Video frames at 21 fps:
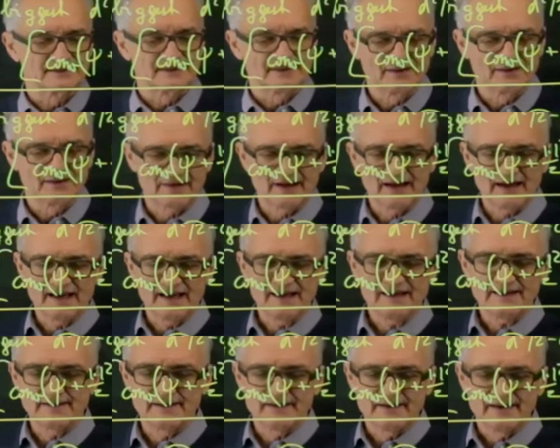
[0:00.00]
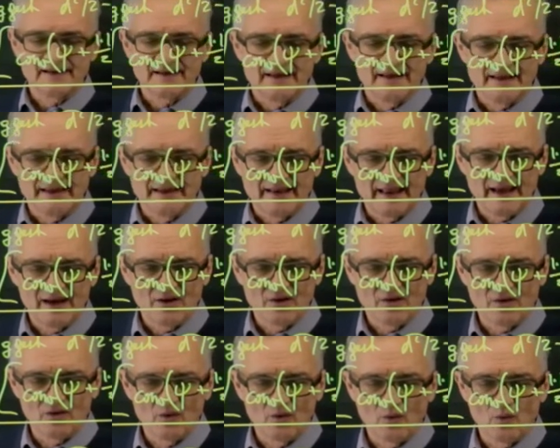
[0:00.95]
okay. Now
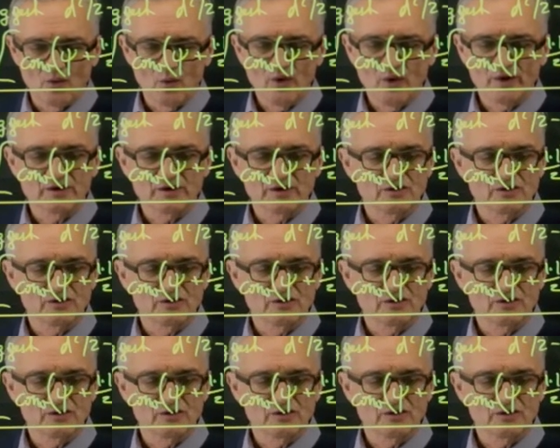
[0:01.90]
what you